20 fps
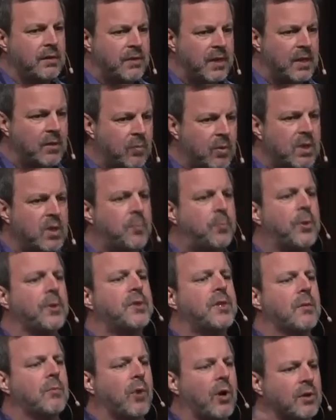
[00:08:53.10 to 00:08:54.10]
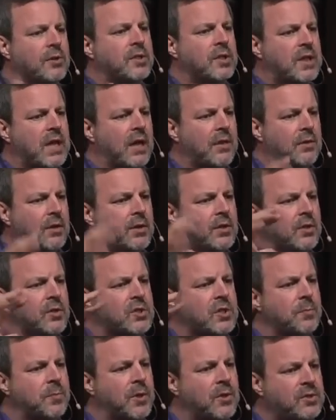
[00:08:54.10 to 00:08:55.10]
that when you put them all together, you're
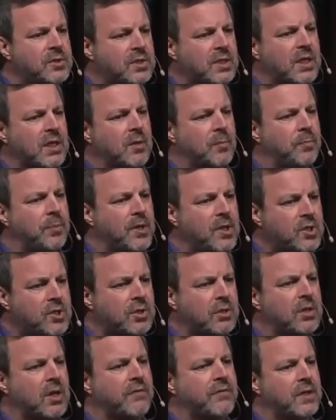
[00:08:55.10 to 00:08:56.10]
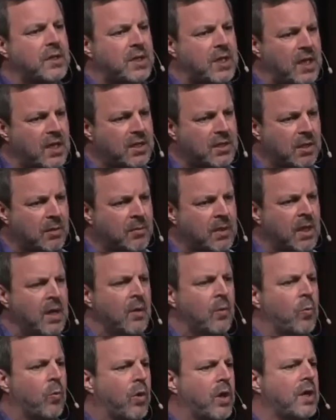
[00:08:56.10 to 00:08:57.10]
supposed to get a picture of the kingdom.
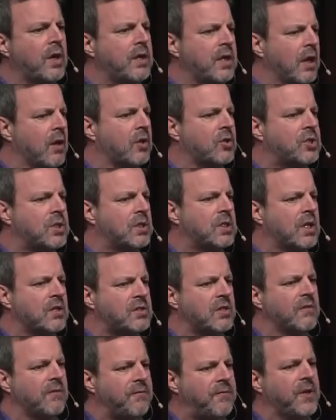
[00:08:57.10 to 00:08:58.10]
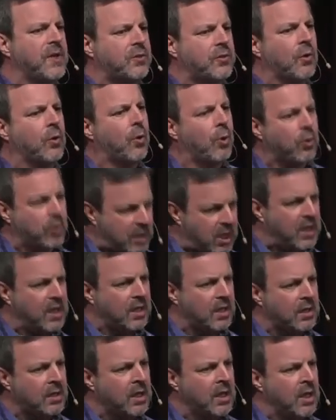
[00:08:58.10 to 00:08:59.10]
One analogy doesn't fit the whole
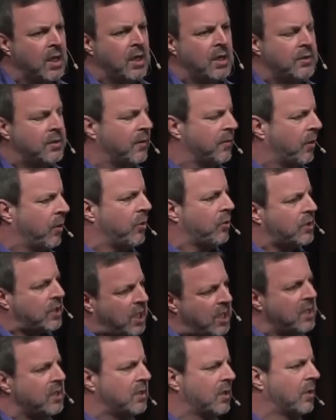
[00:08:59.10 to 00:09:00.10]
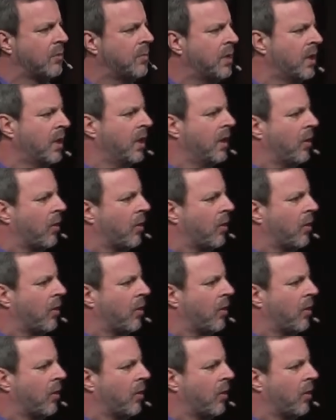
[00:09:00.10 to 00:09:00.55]
king, the whole kingdom,